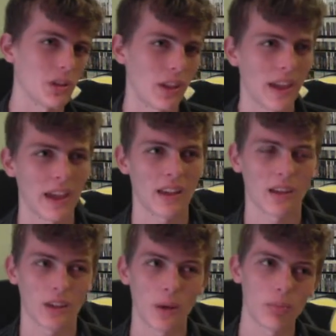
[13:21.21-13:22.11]
Like, I had a
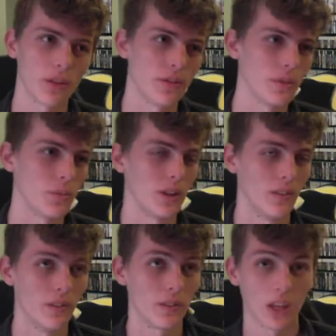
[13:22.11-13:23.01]
couple of them
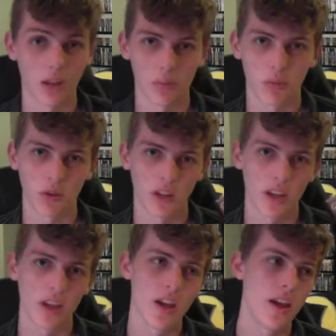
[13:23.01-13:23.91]
on Game Boy,
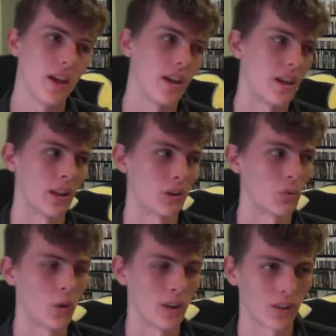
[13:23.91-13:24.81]
and like
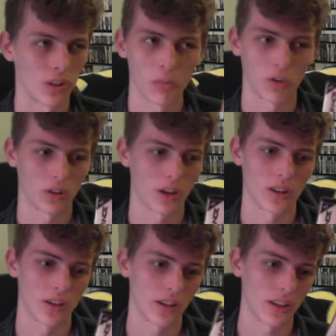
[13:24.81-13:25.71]
one on Game Boy
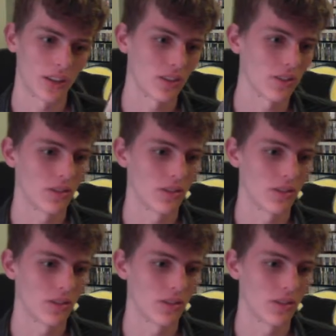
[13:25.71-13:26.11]
Color, I think.